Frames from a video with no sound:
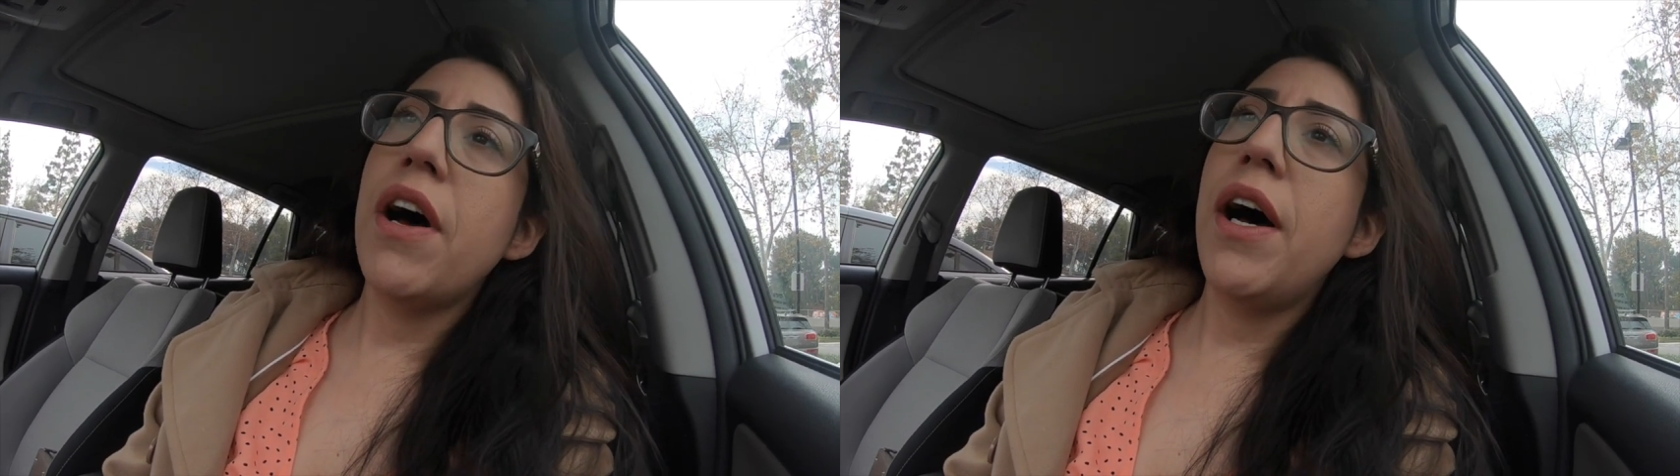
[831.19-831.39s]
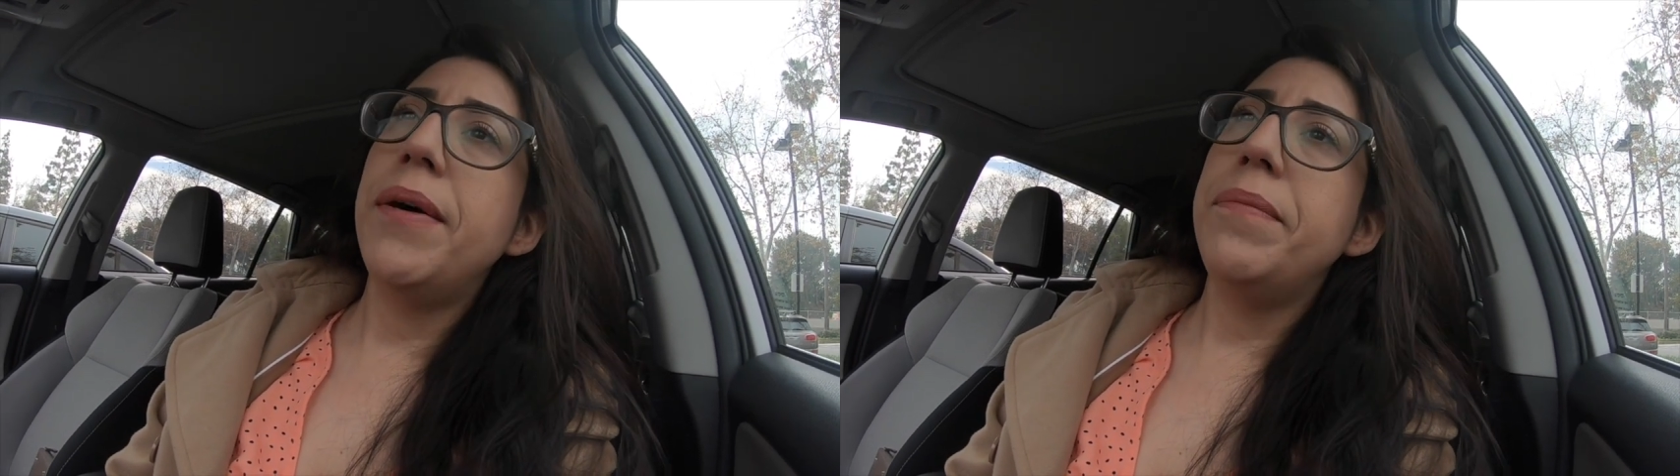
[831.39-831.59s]

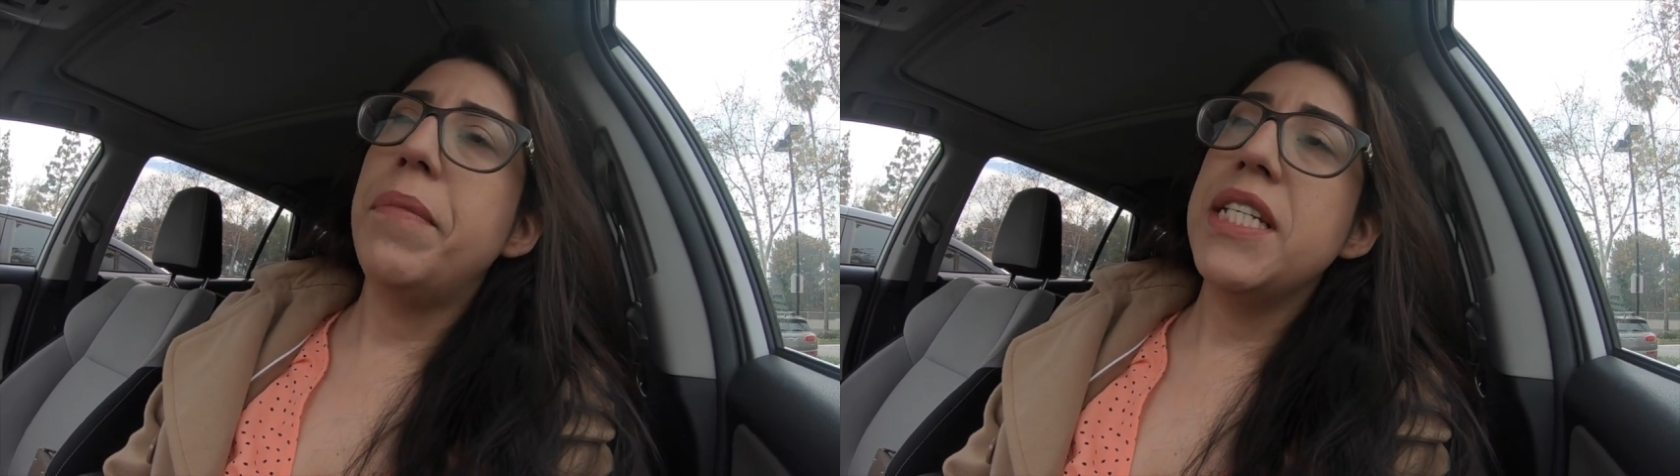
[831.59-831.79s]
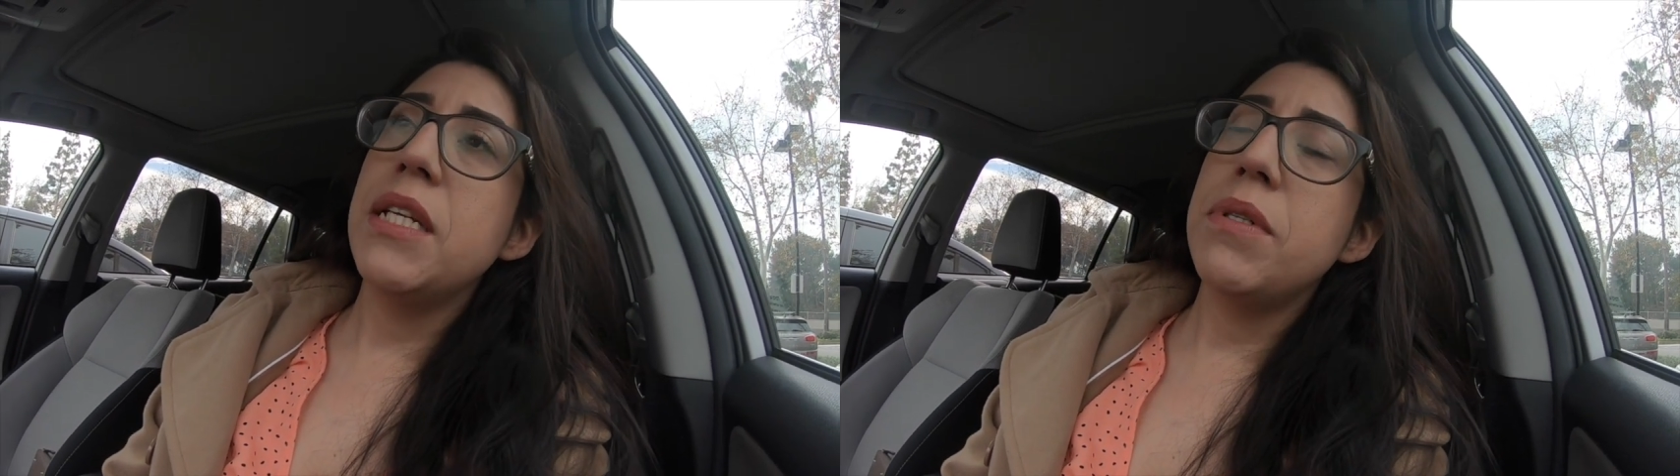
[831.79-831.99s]
um,
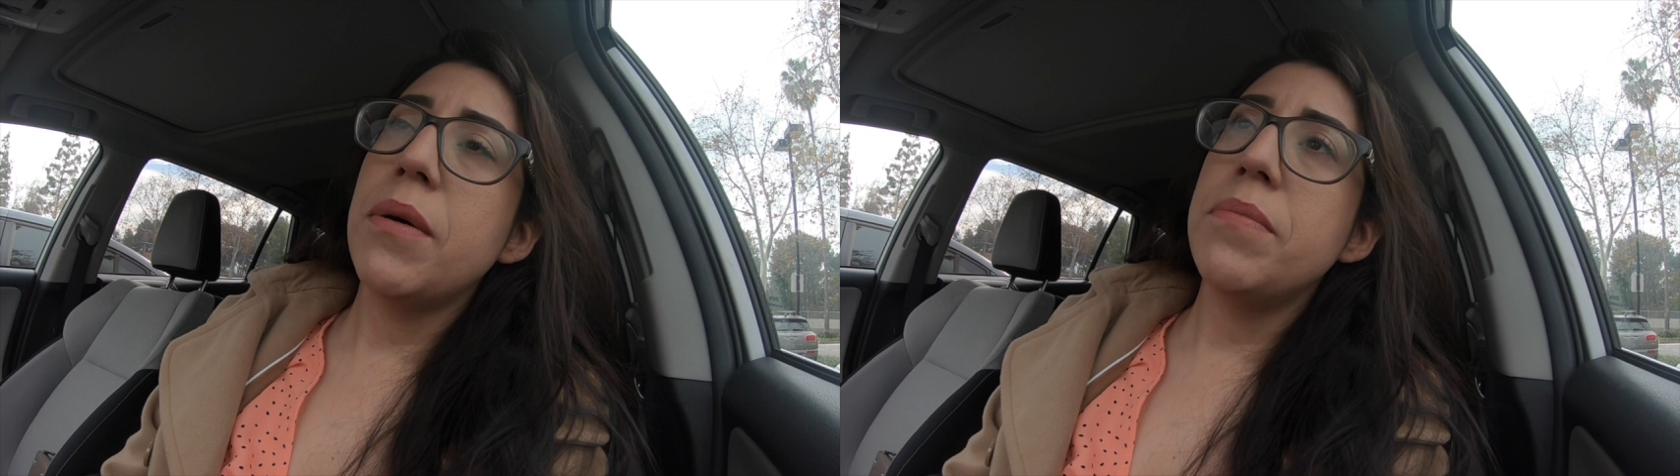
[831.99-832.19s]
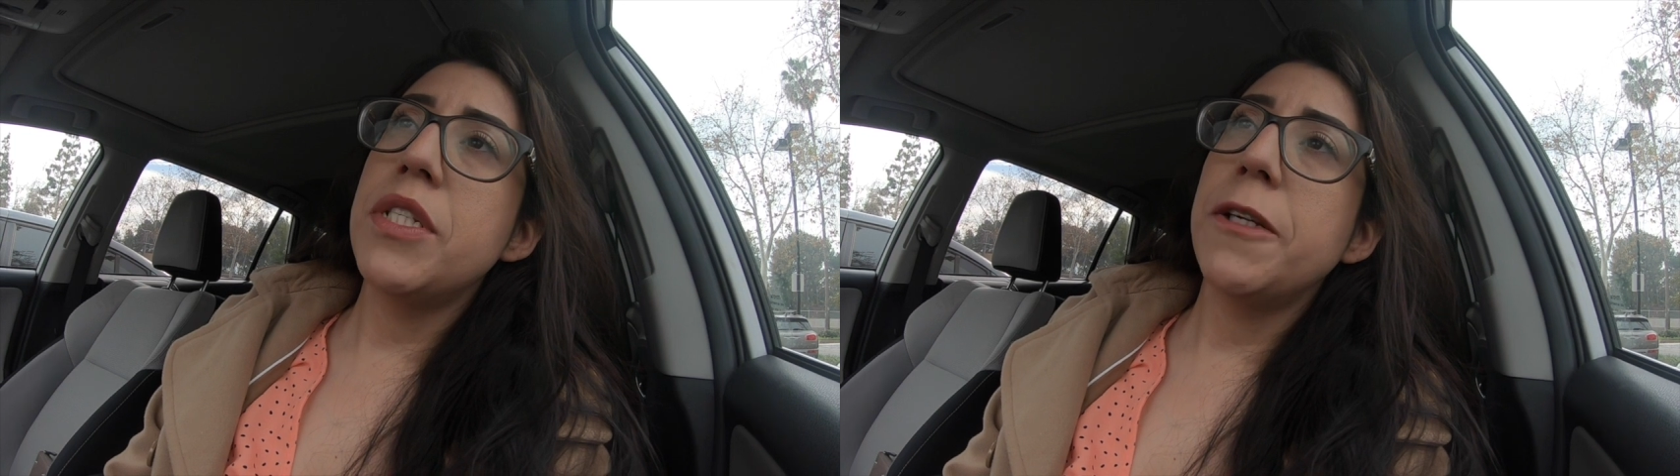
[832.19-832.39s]
my
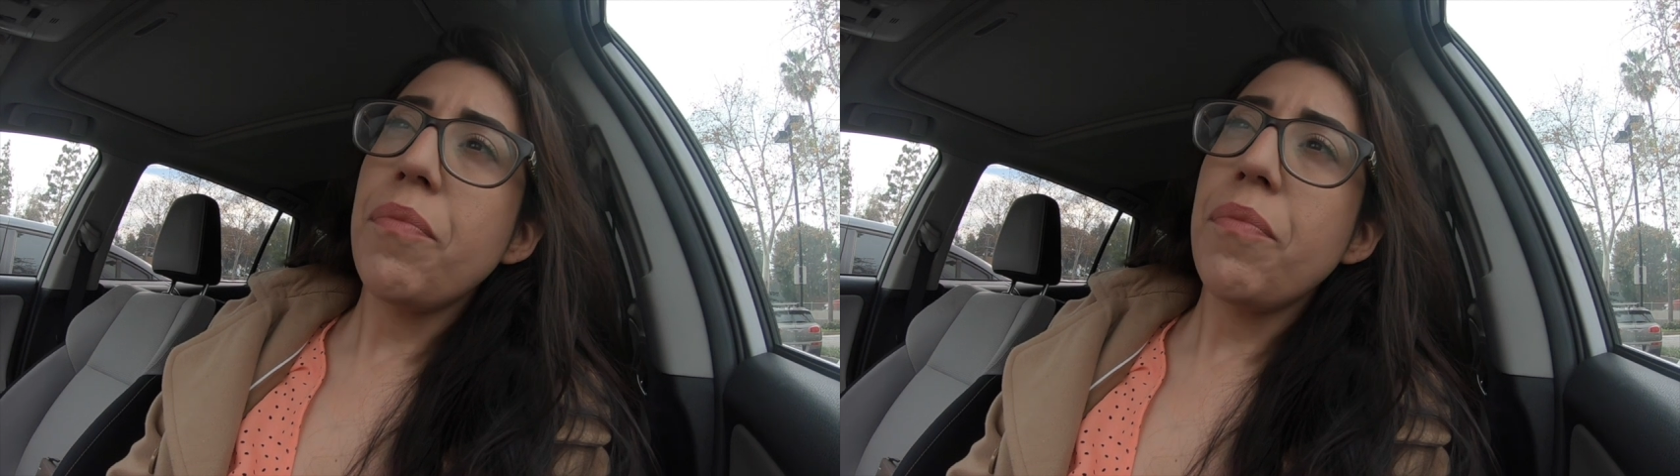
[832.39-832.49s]
symptoms